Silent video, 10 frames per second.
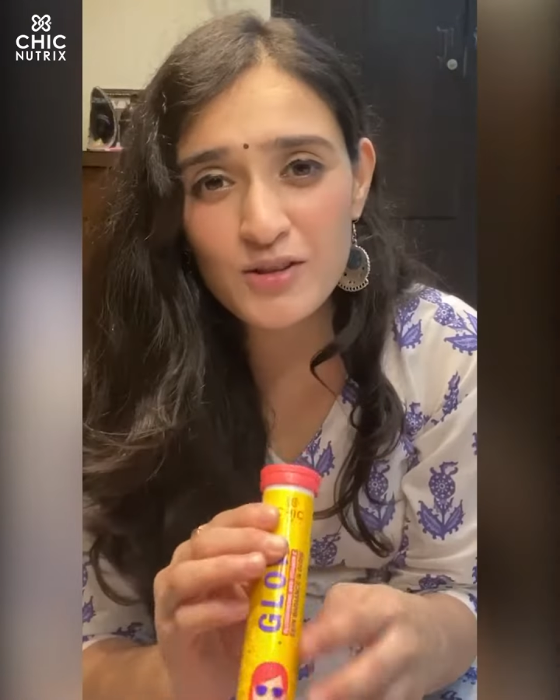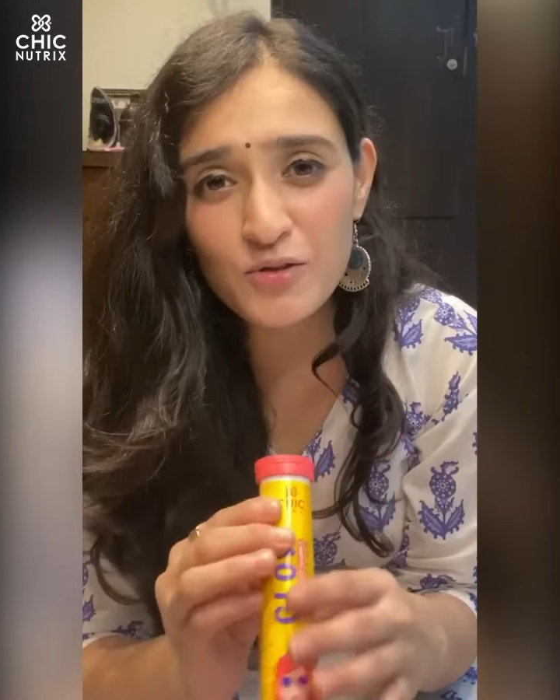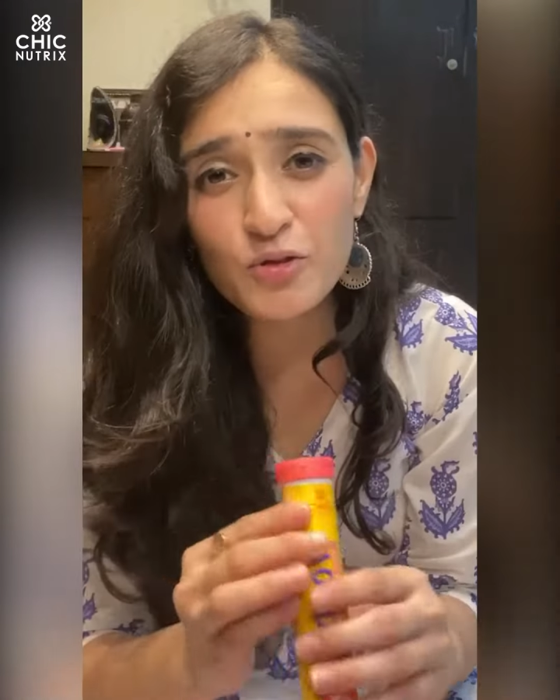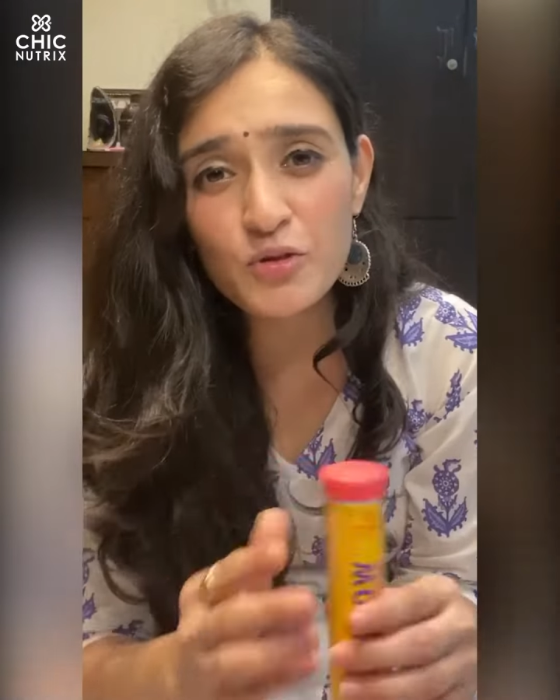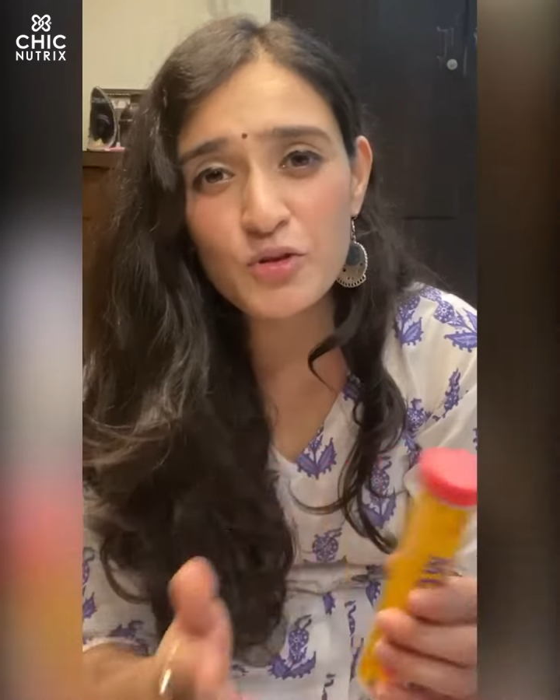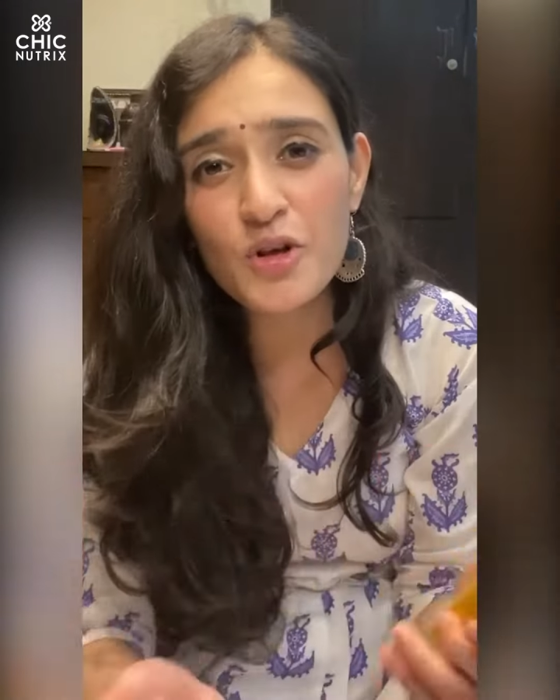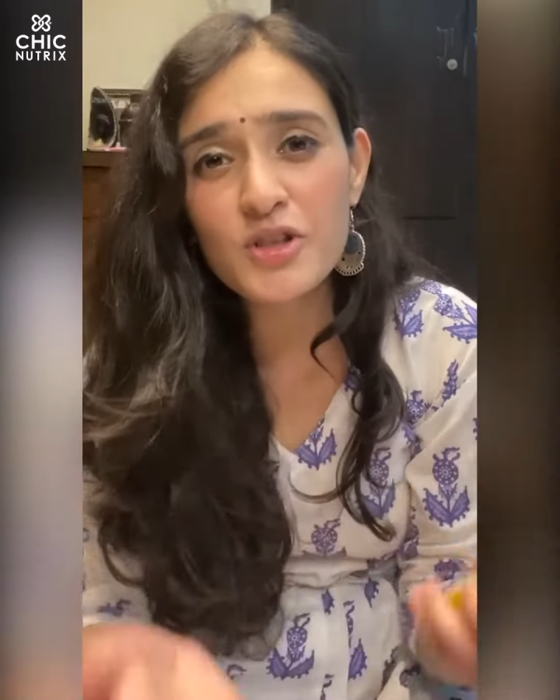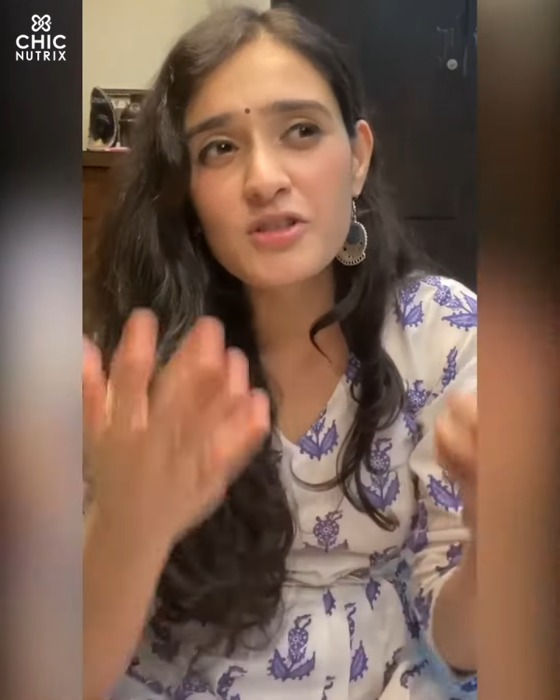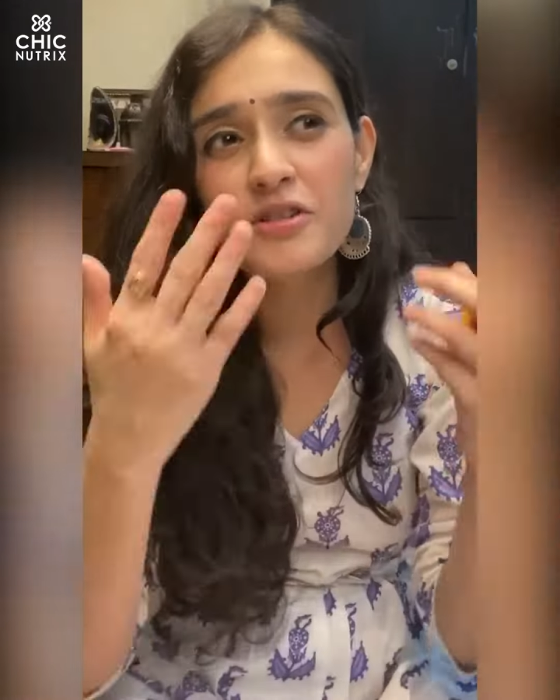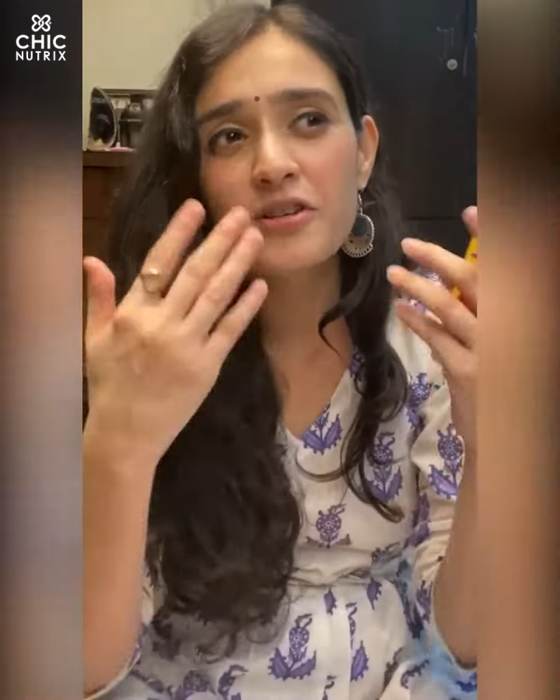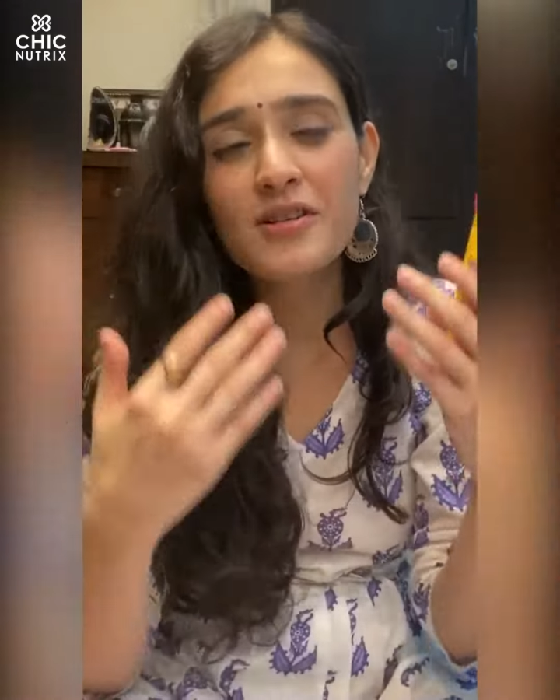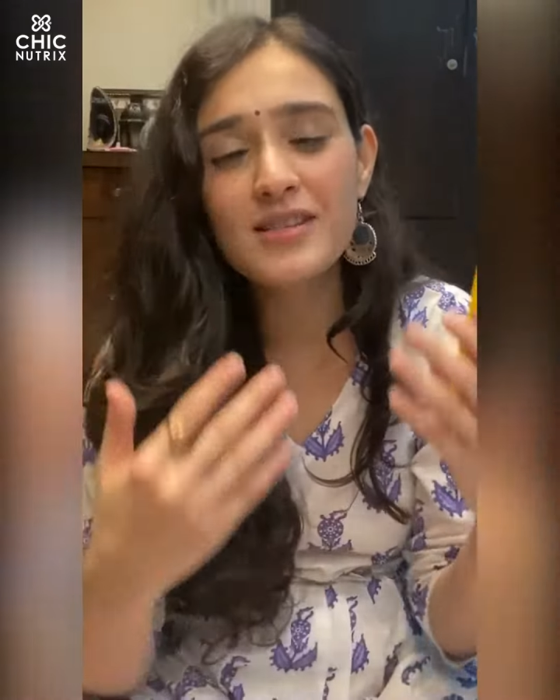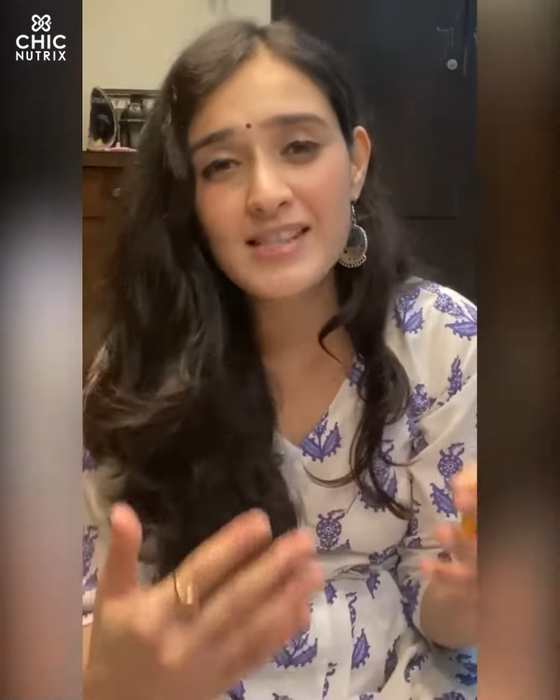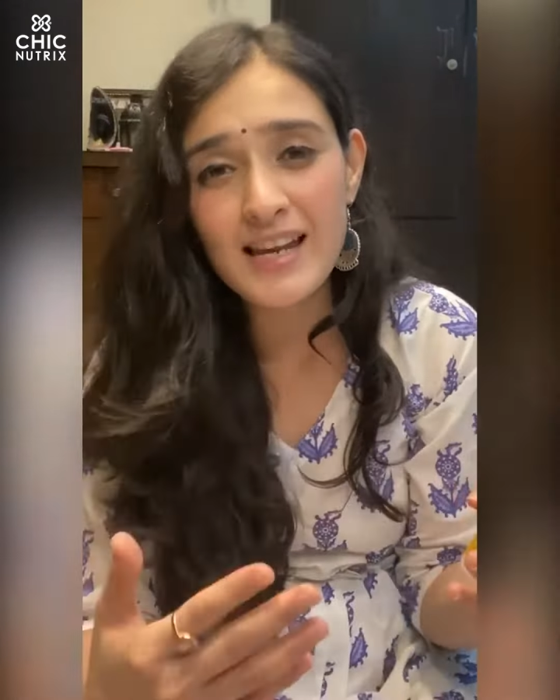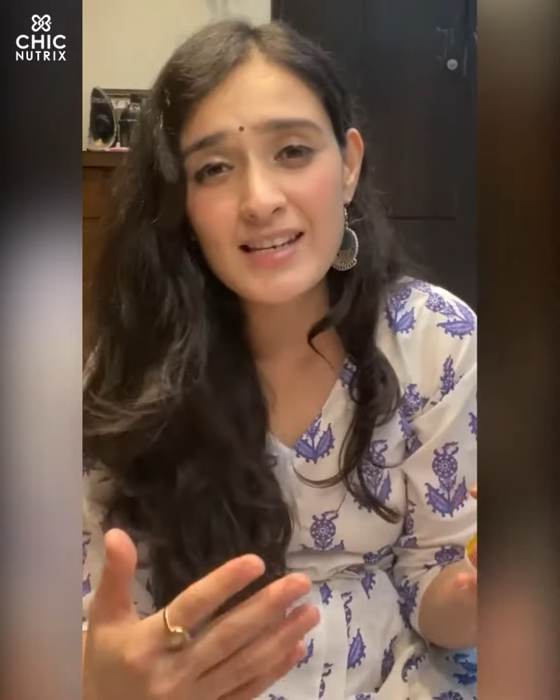you know, you're not
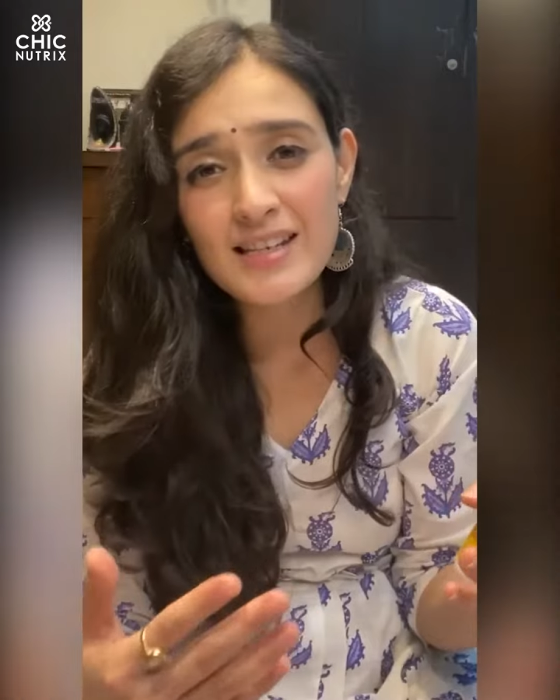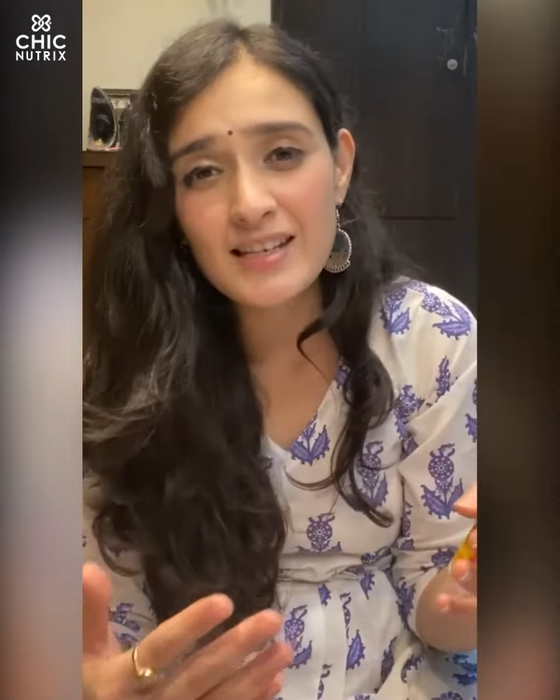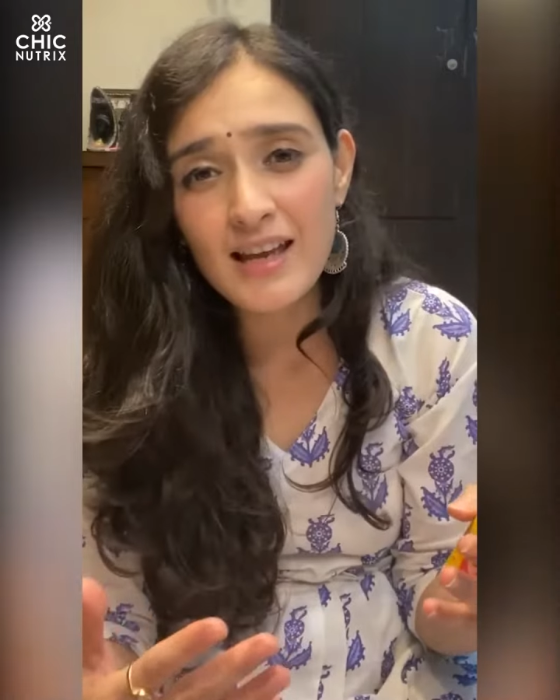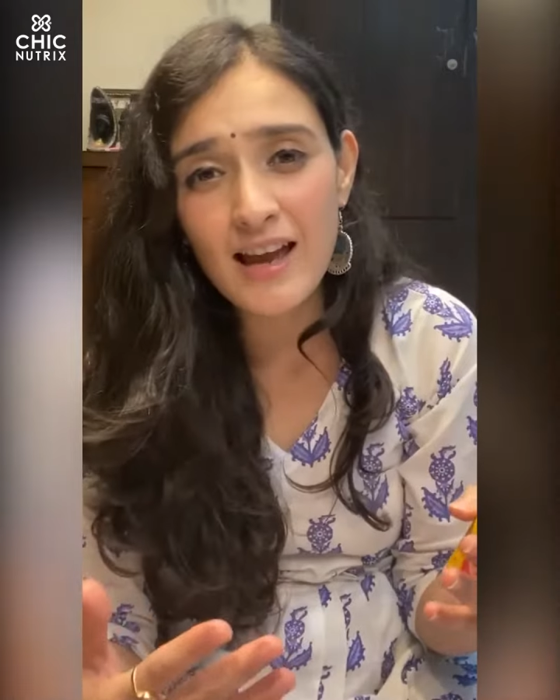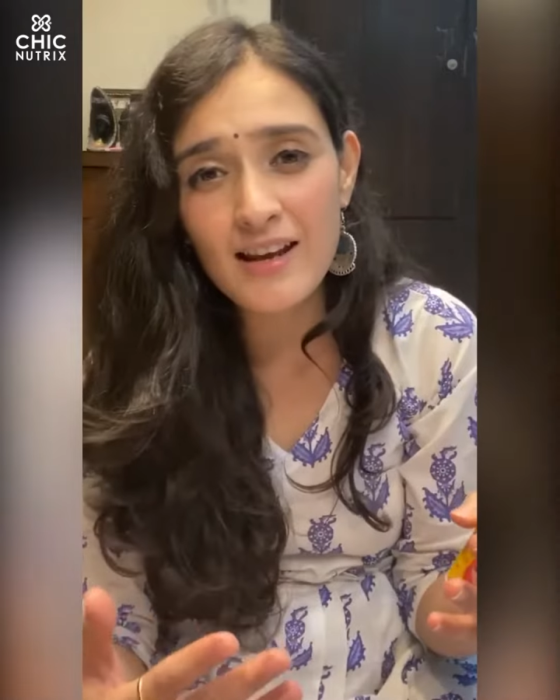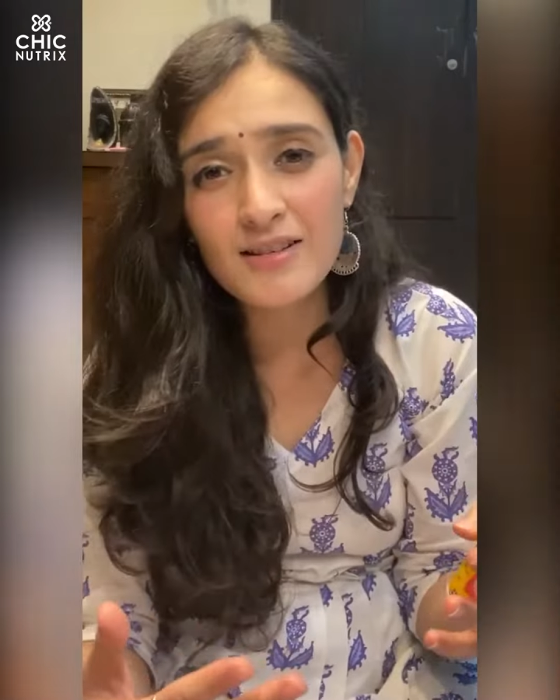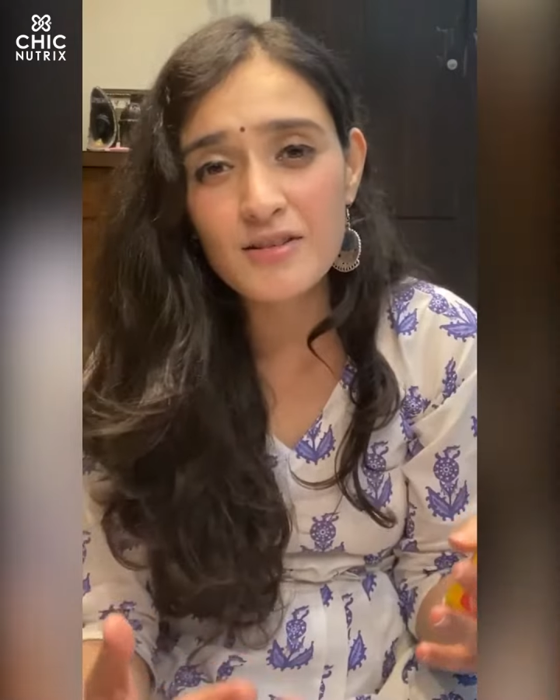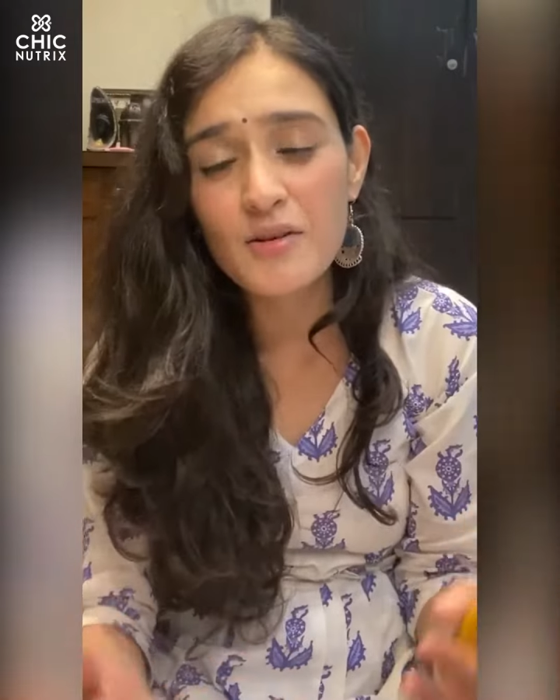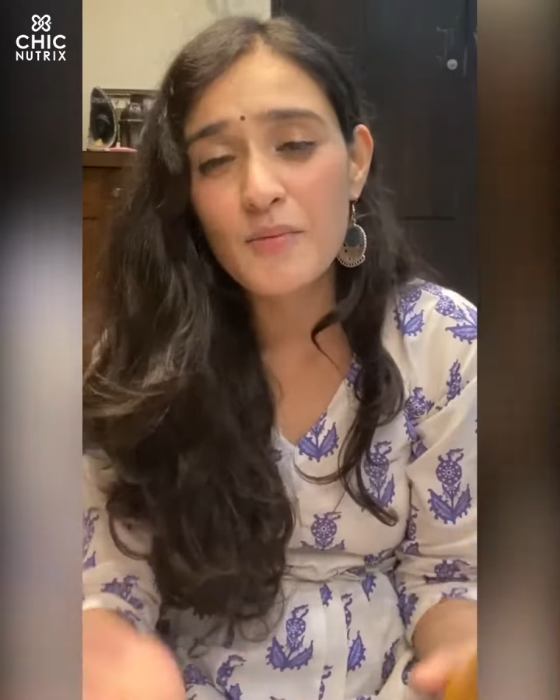standing and